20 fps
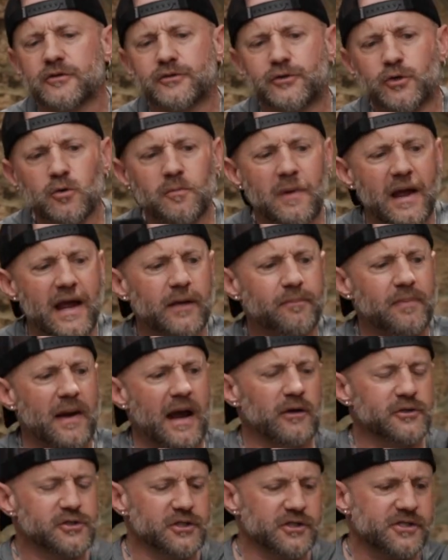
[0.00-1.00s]
Two mag
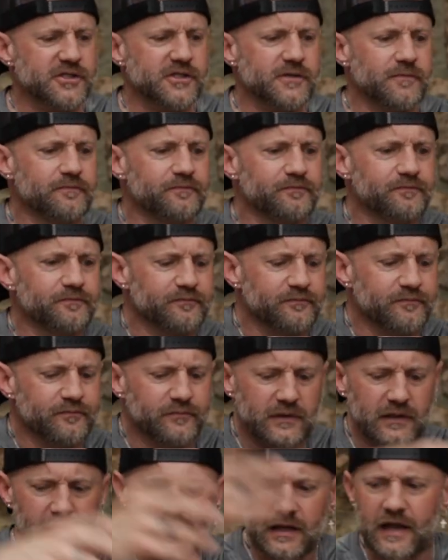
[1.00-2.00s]
pouches,
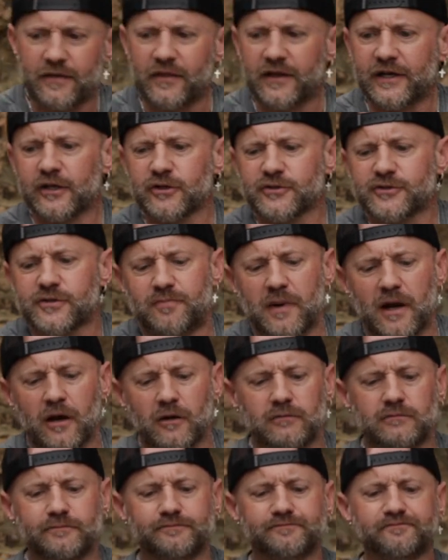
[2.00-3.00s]
and then here's the belt.